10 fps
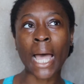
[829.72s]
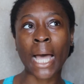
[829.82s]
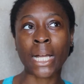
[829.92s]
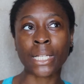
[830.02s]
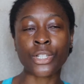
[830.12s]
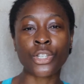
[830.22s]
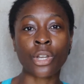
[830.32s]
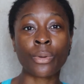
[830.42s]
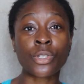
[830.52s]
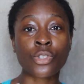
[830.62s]
And you
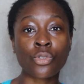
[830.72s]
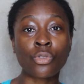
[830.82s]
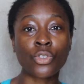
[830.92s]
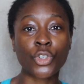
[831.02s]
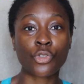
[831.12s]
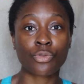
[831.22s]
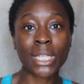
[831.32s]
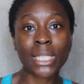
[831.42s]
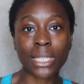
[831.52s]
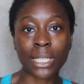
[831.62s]
know, it's not
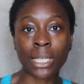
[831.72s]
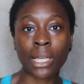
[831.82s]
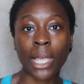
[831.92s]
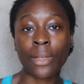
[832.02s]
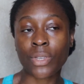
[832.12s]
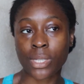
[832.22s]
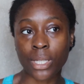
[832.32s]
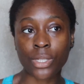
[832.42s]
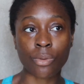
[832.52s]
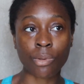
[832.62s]
greasy in the
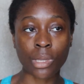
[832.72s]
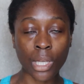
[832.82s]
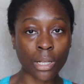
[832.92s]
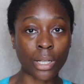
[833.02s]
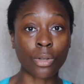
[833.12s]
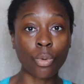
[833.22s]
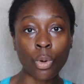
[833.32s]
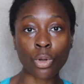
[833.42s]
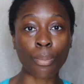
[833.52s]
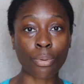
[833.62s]
sense that you would think like an
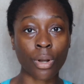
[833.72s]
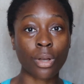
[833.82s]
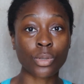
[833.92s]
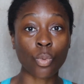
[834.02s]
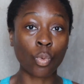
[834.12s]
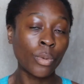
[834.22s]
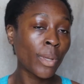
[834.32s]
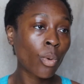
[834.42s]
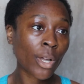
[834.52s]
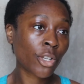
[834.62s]
oil product would
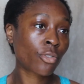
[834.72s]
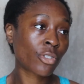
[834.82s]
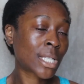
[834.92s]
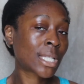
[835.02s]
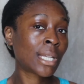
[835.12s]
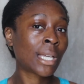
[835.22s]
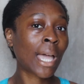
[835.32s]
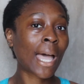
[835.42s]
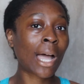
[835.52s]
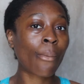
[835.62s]
be quite greasy.
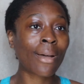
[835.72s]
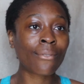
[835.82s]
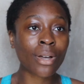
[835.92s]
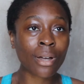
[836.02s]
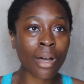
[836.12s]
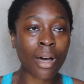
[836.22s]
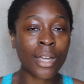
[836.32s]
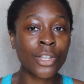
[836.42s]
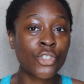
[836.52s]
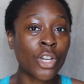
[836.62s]
However,
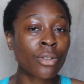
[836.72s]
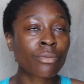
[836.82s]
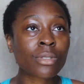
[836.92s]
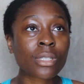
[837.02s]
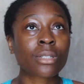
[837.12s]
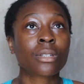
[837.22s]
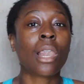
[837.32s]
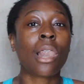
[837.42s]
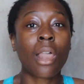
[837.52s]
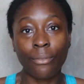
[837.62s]
I don't
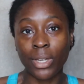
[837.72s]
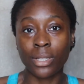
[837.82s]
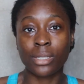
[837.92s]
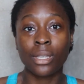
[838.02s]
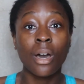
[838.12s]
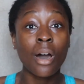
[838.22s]
love it.